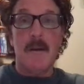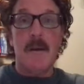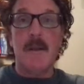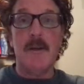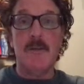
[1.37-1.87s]

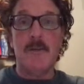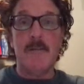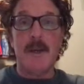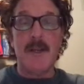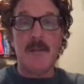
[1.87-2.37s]
Hello,
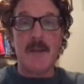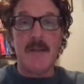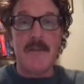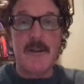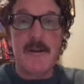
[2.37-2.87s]
Michael
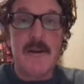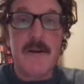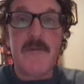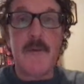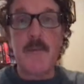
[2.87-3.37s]
Mandaville here
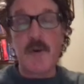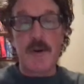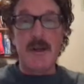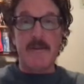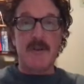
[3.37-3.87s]
from
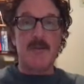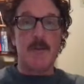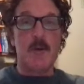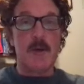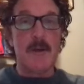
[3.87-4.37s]
Creative
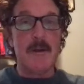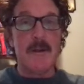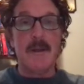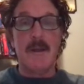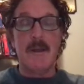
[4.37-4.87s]
Explorer,
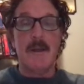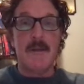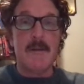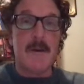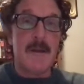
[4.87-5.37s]
and
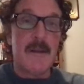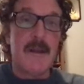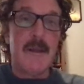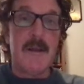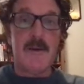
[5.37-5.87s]

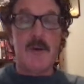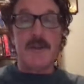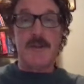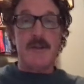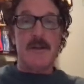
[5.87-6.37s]
the
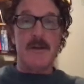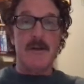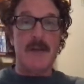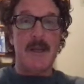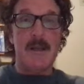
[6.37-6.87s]
question here
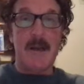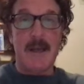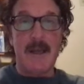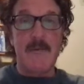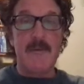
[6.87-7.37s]
today that I
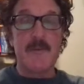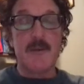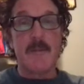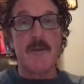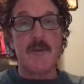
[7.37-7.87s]
had from
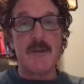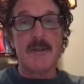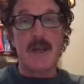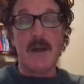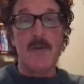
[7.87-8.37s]
somebody was,
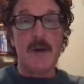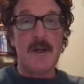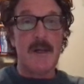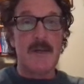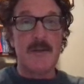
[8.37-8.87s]
how do I
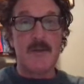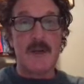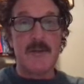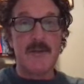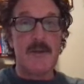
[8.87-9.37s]
like to write
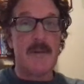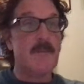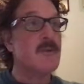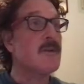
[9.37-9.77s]
scripts?